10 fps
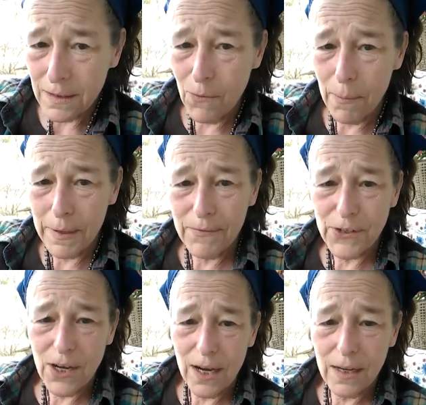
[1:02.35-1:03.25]
The woman of
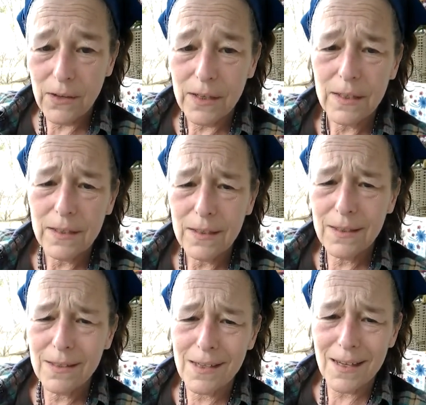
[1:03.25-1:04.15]
the child. It
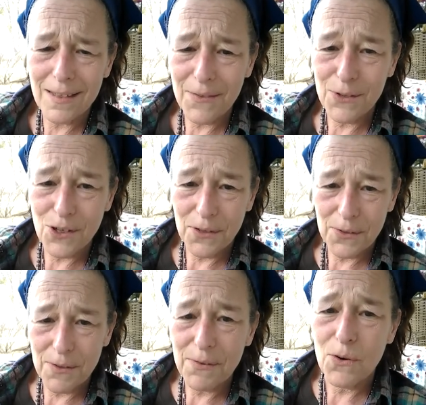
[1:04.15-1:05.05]
sounds like the
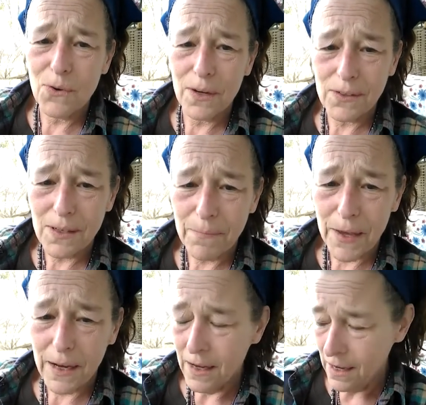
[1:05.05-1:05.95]
children of the corn or
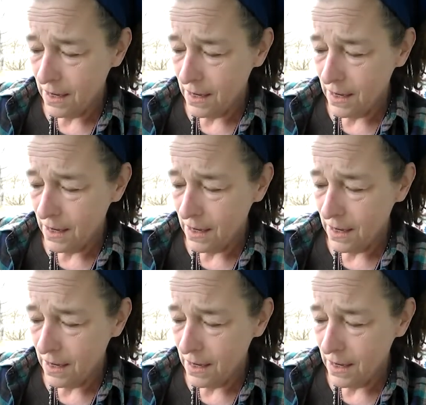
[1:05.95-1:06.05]
something.